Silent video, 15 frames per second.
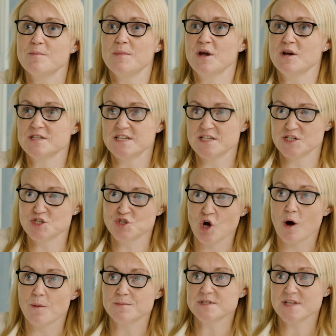because it
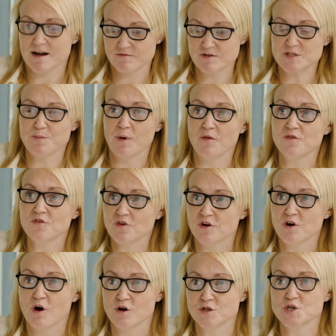stops that response on
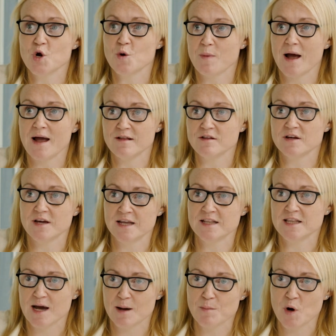autopilot in
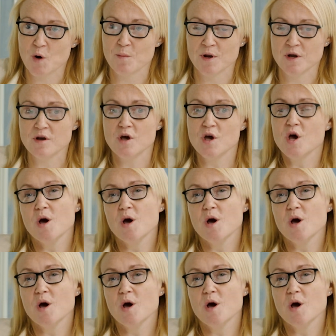that moment.